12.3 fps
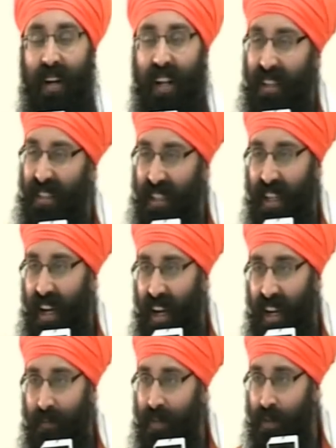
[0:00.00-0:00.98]
Maharaji,
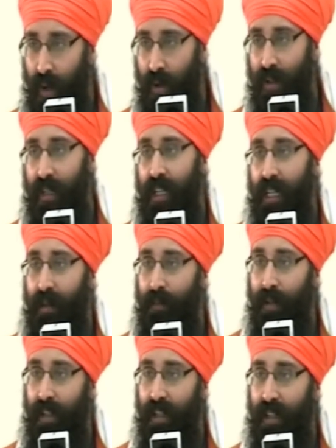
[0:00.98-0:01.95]
I'm so gareeb.